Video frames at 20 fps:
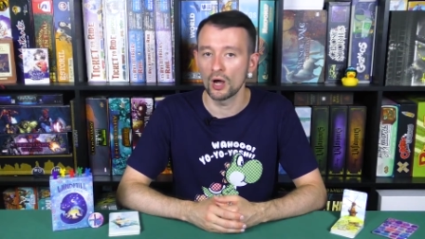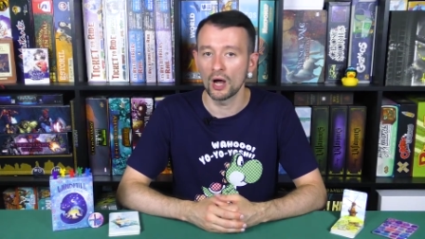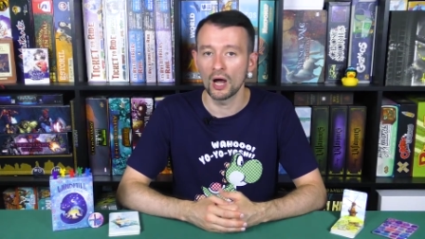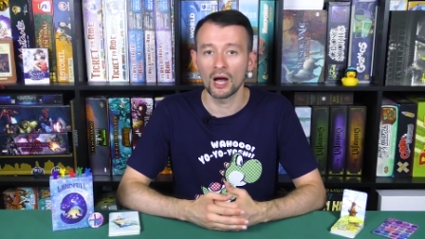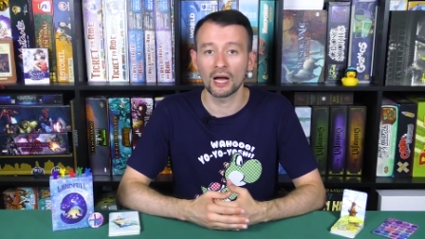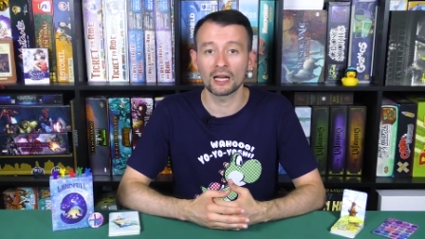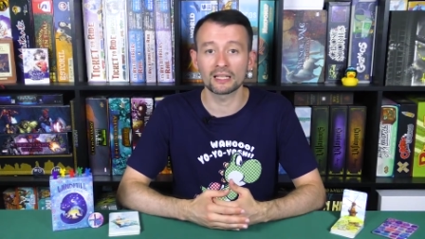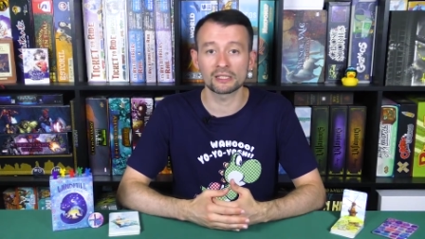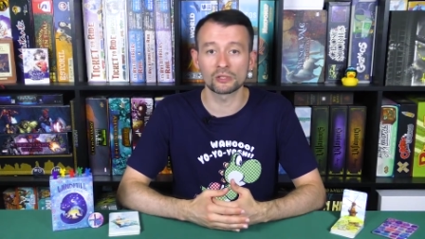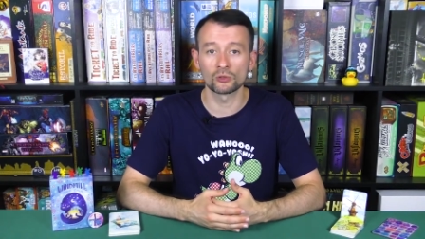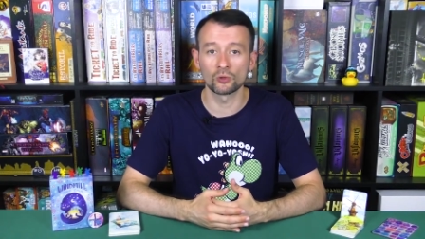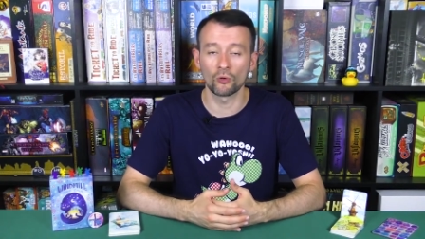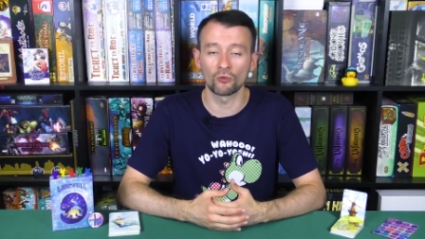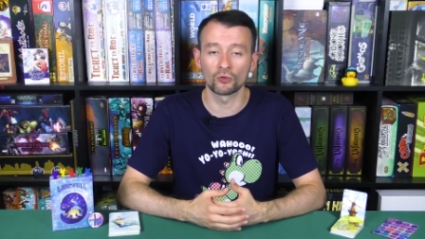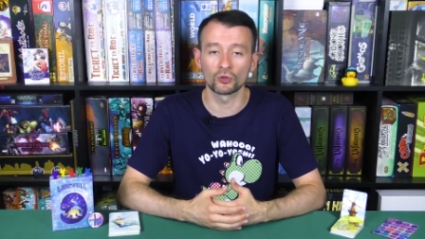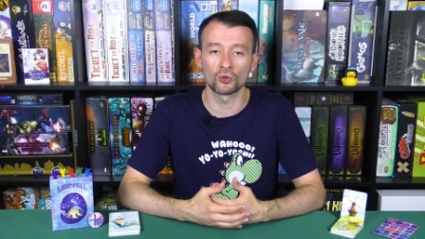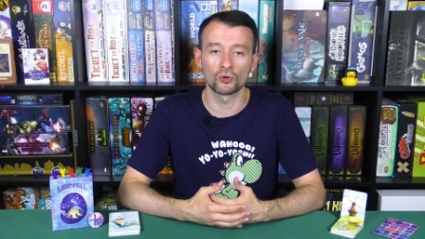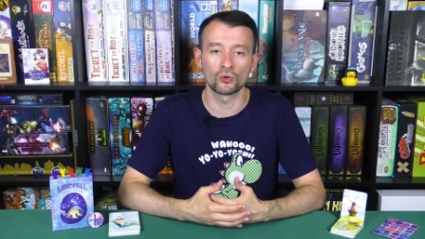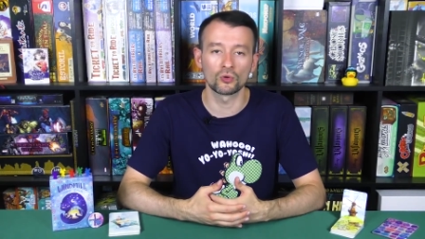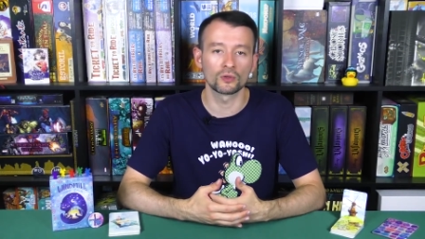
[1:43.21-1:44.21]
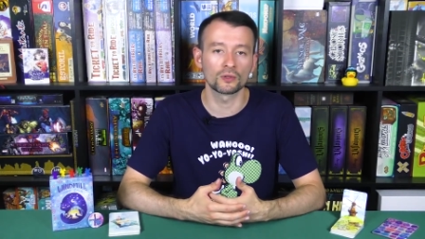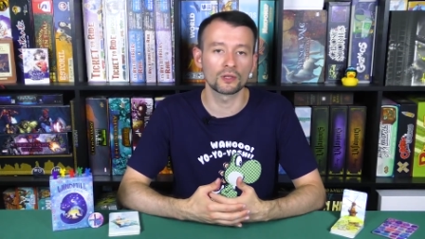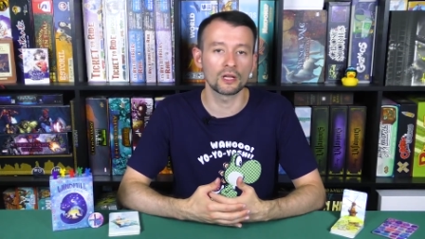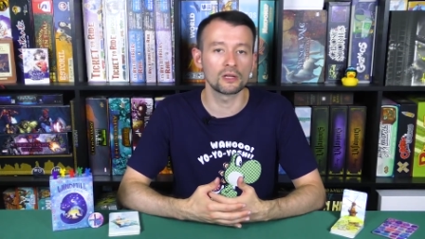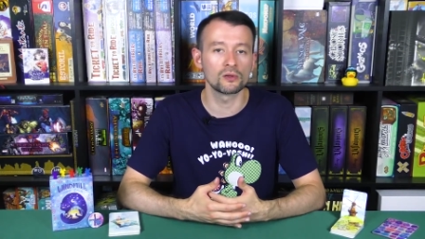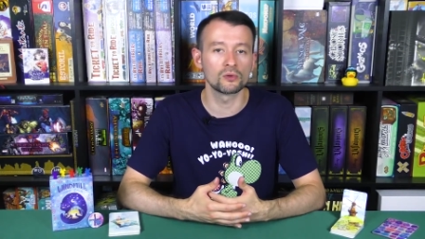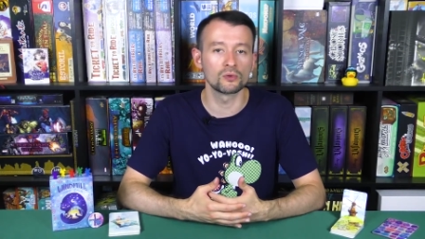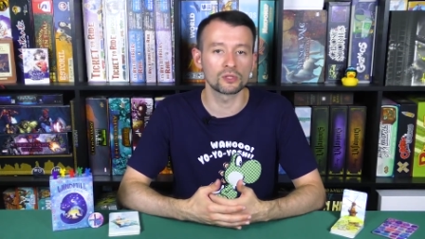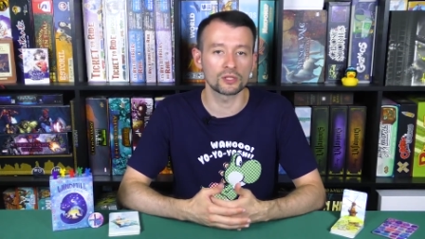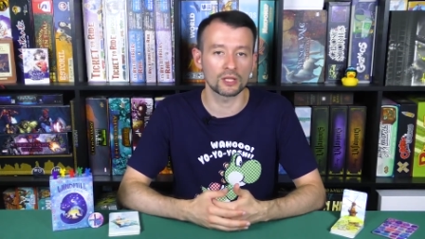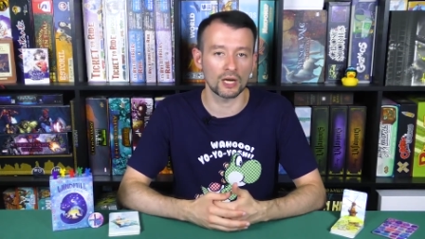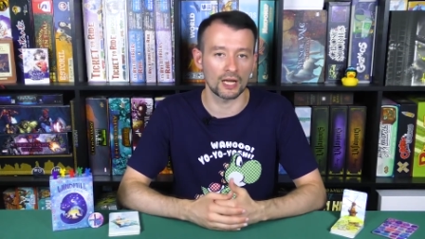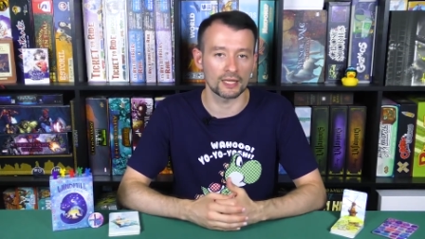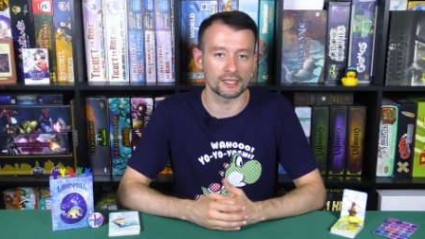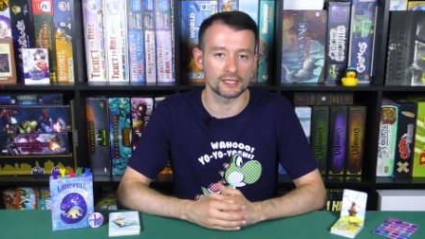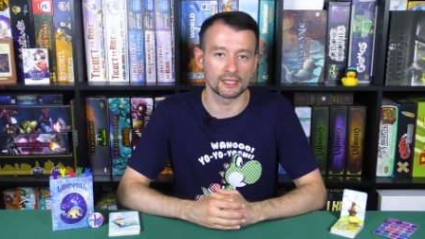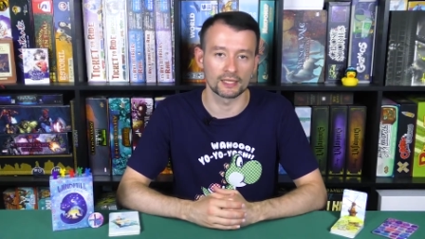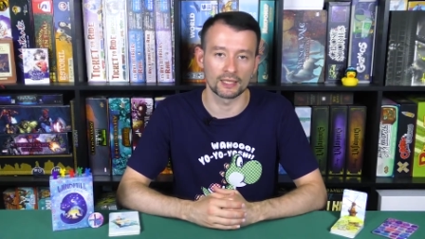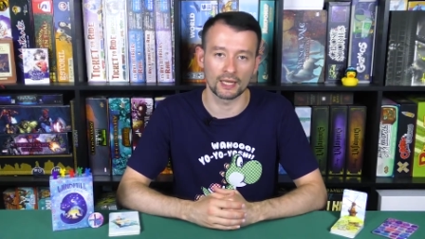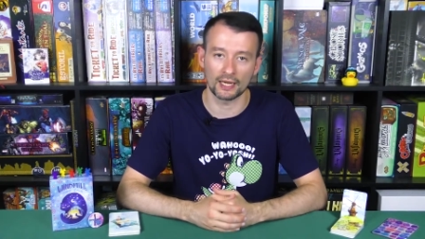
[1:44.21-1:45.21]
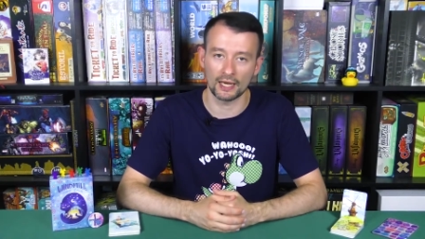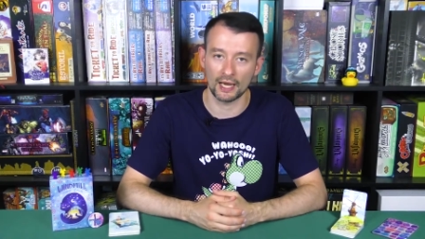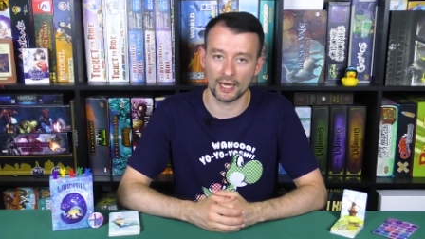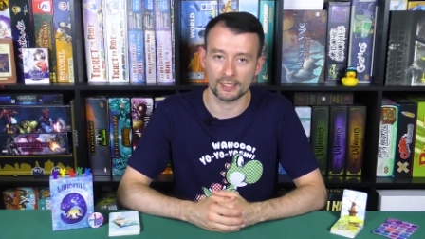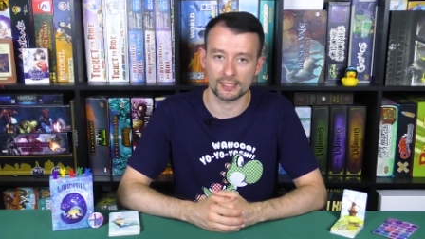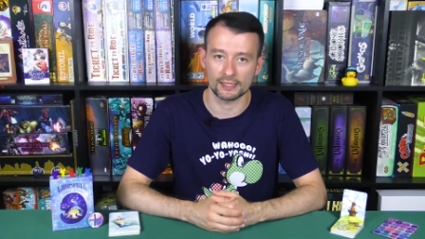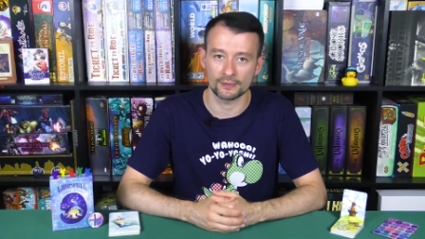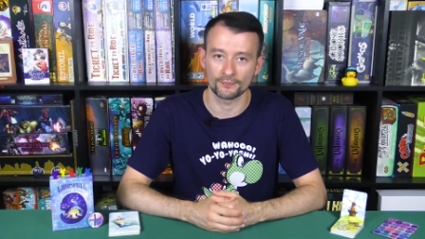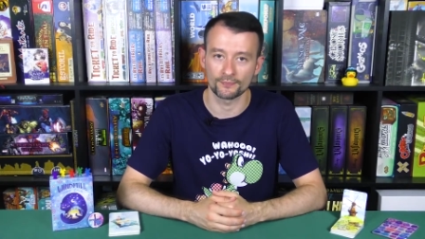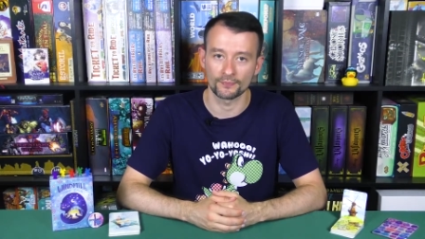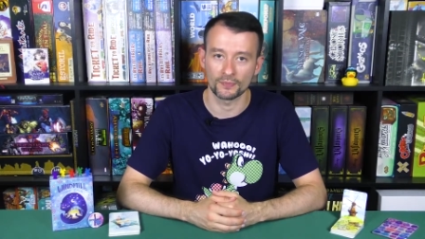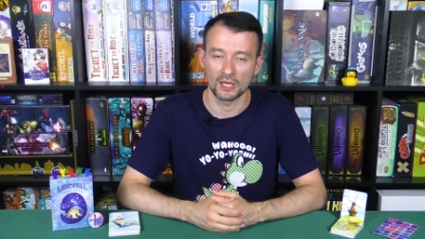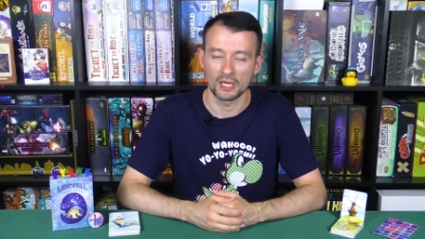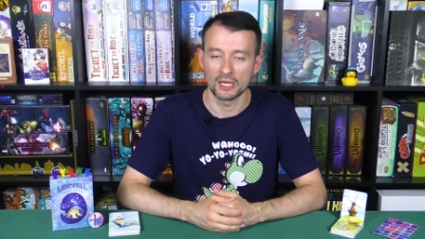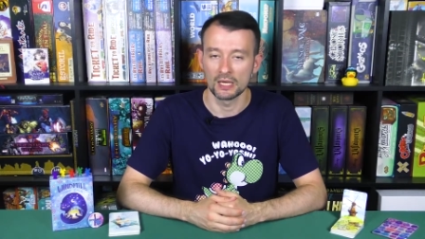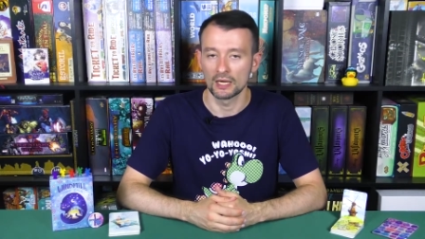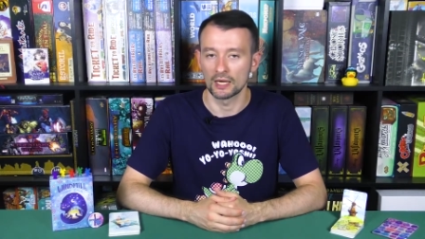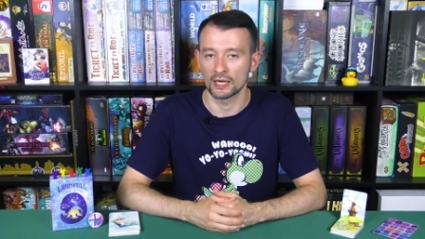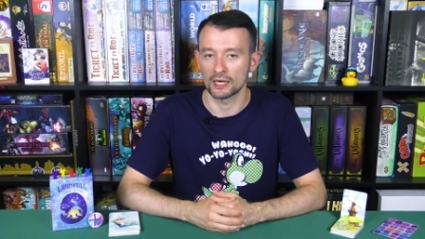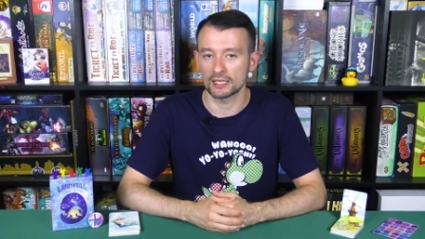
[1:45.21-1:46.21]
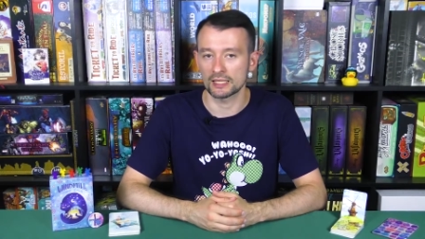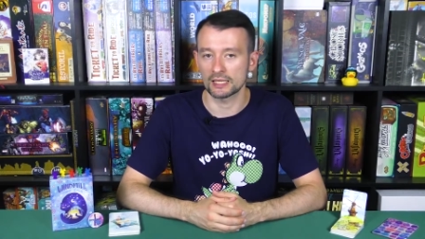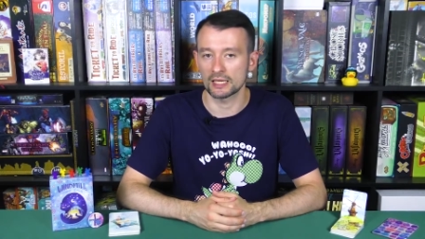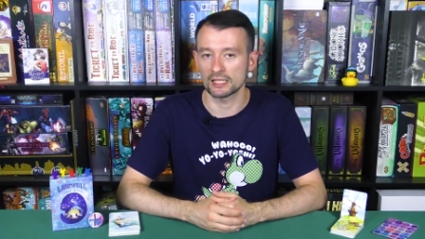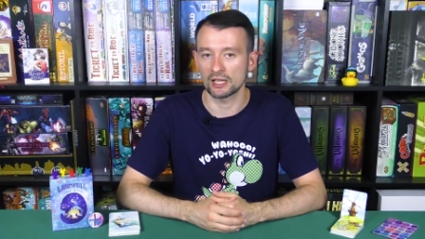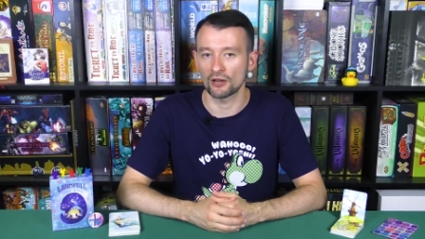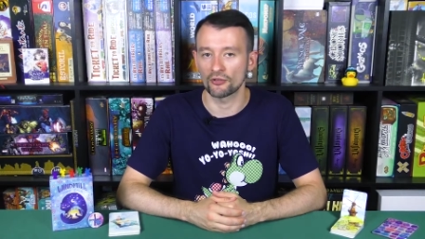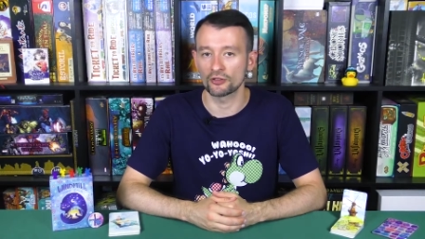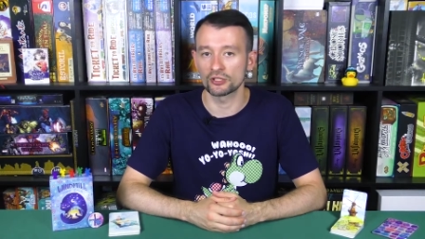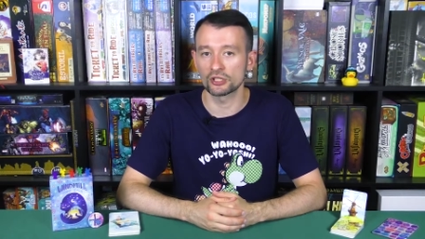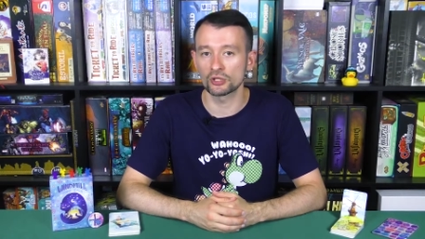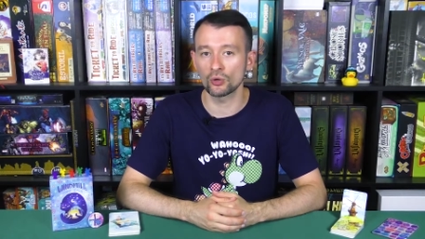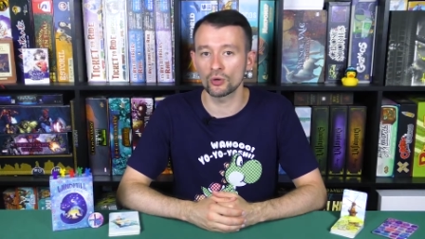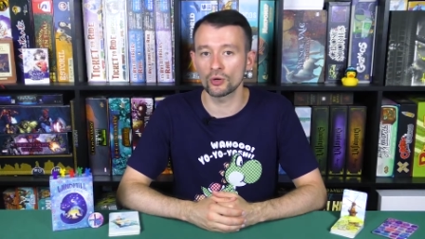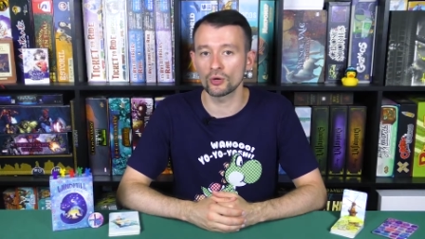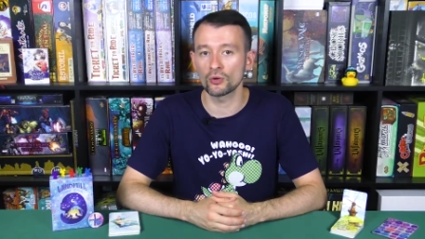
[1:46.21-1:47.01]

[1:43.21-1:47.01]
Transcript: based on the illustration on the card. After telling the